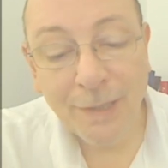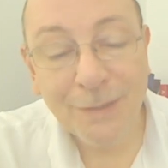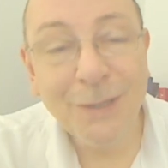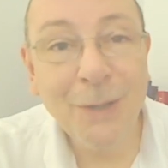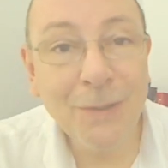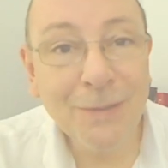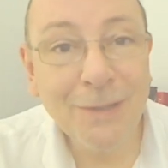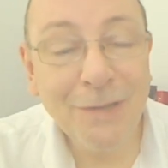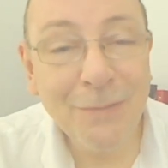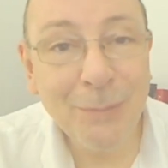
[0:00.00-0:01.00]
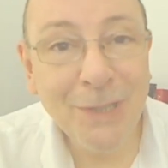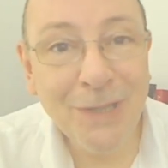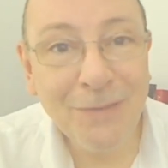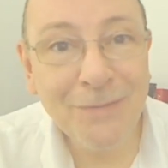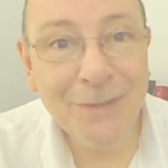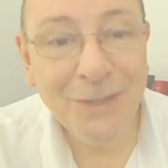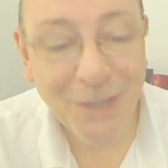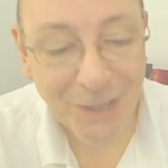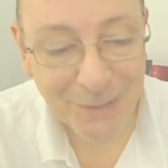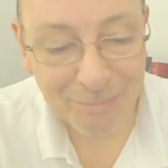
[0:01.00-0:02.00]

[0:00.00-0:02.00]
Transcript: lo love and be loved today.